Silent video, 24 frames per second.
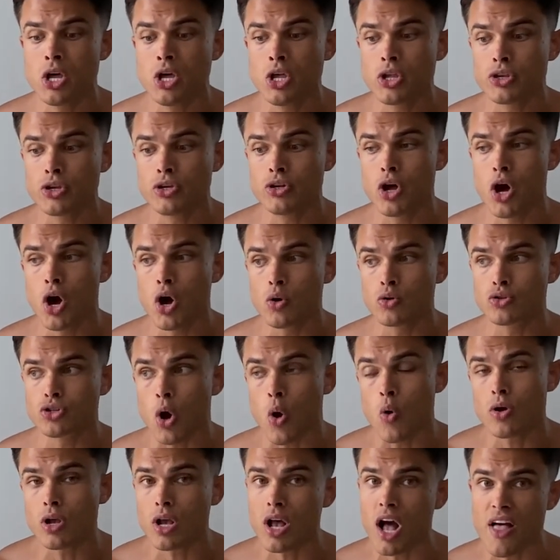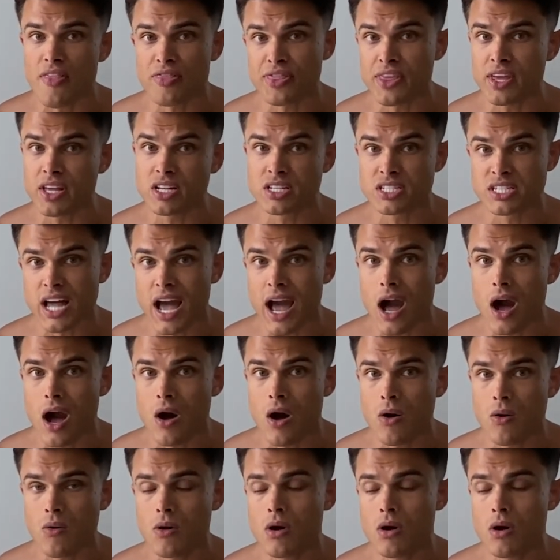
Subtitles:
don't cut things out.